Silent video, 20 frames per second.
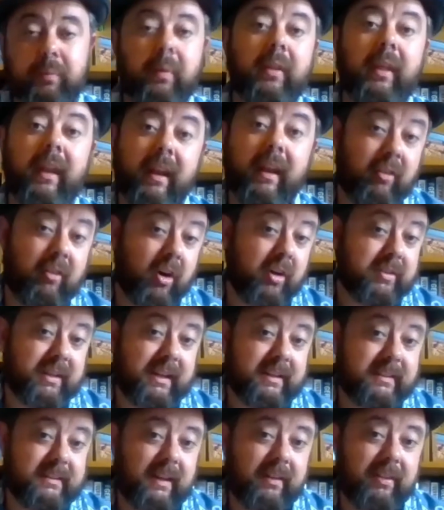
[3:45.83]
But then of course I
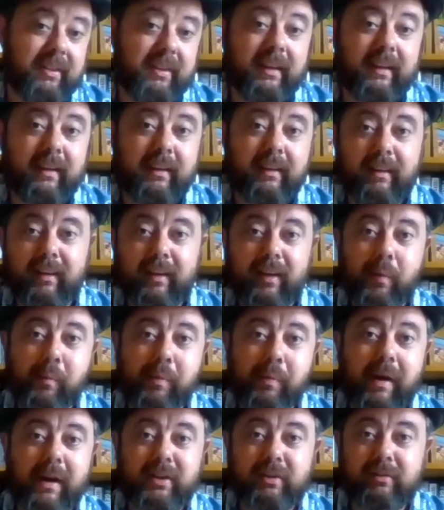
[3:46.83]
haven't had the
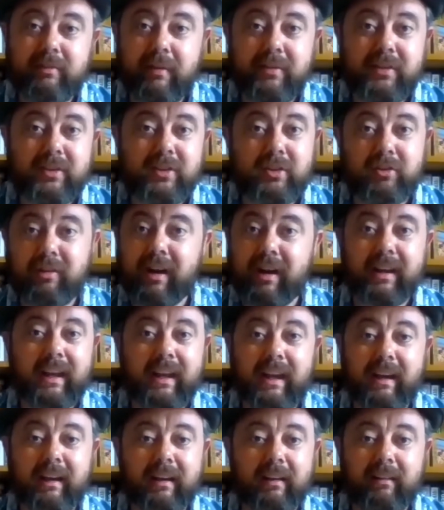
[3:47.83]
pressure of having to try and
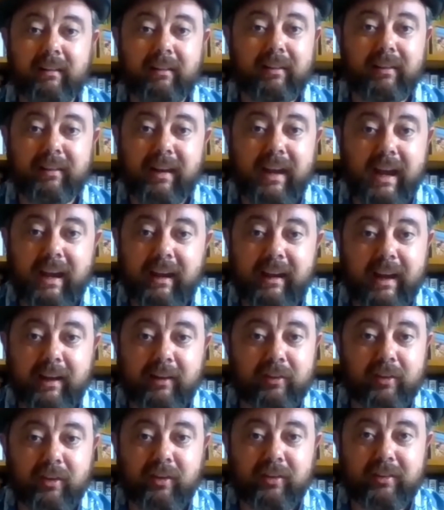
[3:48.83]
get
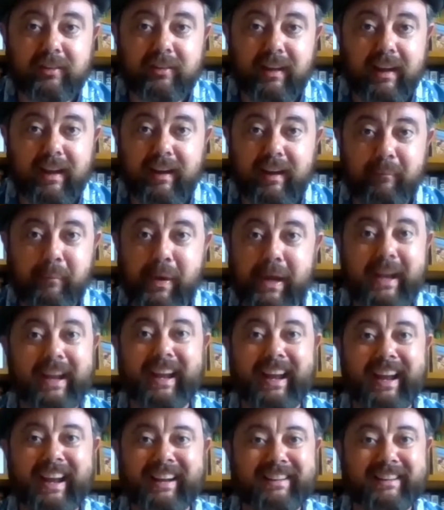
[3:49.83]
gigs because I haven't
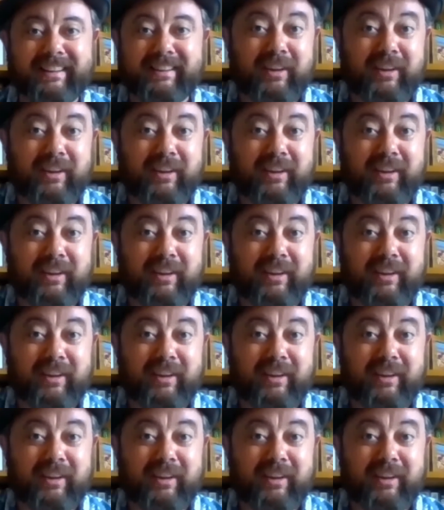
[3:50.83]
had to